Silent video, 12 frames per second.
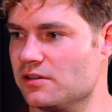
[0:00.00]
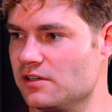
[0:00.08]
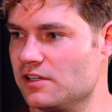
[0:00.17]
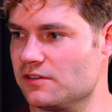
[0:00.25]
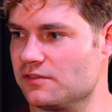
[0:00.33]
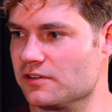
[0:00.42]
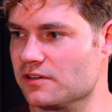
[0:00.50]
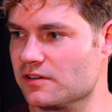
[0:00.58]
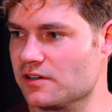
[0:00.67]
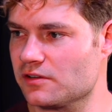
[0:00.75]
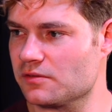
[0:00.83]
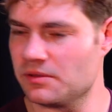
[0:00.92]
you did
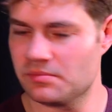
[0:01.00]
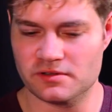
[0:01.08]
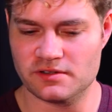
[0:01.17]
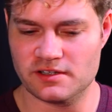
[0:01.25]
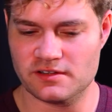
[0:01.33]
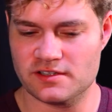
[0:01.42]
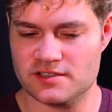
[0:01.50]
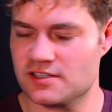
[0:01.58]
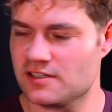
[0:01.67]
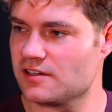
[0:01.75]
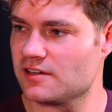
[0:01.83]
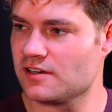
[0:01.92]
for other people to get things
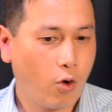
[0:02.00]
done?